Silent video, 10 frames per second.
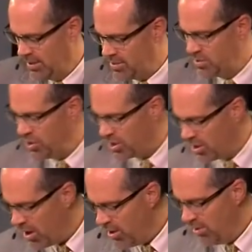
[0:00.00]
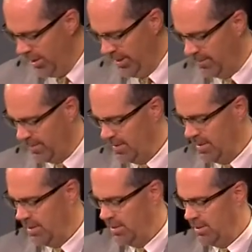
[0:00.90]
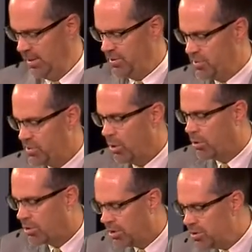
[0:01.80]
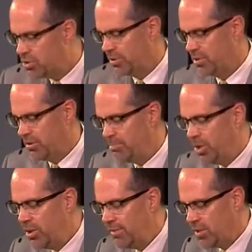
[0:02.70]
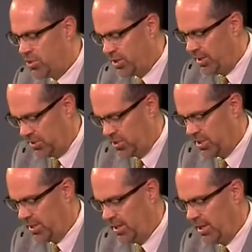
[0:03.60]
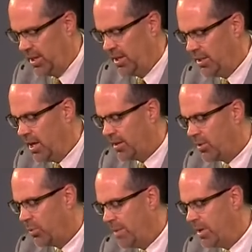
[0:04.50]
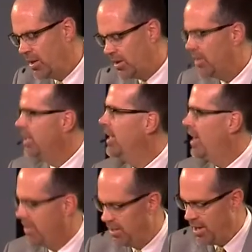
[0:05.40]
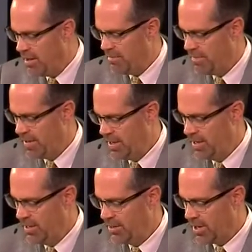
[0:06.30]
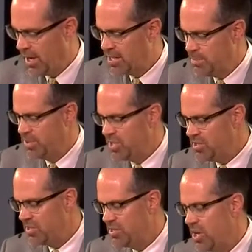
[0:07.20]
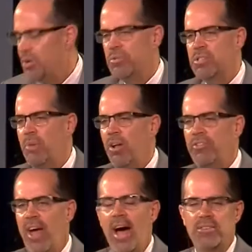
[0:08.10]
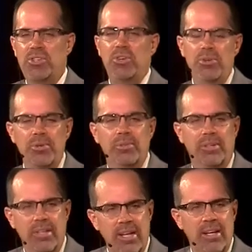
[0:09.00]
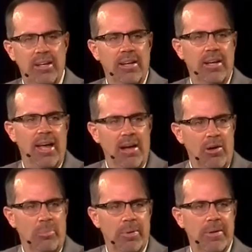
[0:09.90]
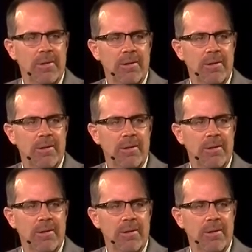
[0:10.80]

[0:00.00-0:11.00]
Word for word: This is your calling. This is so crucial to the beauty of the church. Younger women learning how to love their husbands. This is no small task. You need help.